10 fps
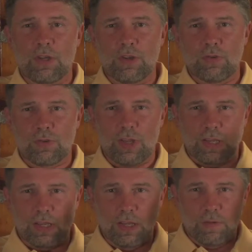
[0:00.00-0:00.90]
teacher
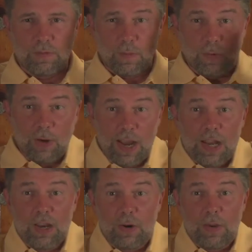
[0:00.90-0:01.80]
take a kid from right
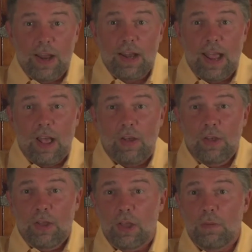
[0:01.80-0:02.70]
here, right now,
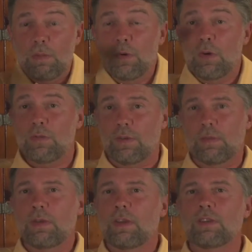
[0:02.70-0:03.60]
and move
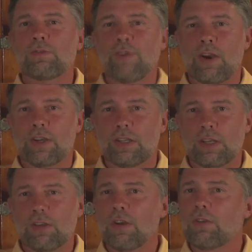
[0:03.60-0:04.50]
them as far as
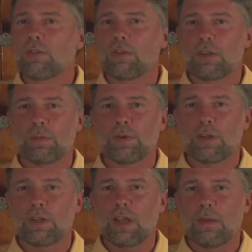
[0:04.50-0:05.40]
they can go during this
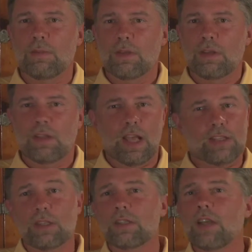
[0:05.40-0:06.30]
period of time?
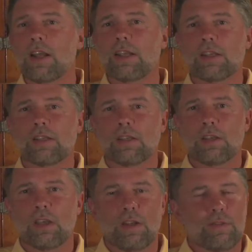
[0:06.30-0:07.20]
That's exciting.
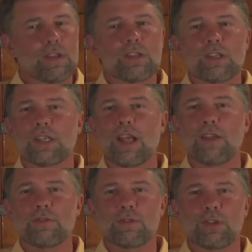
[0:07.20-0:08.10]
And if it isn't
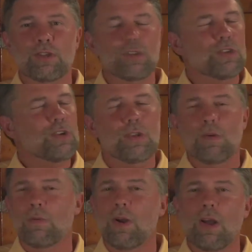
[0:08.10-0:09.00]
exciting for a teacher, you're in
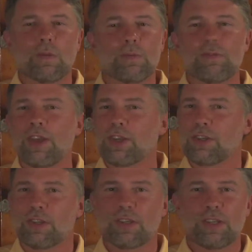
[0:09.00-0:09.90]
the wrong profession.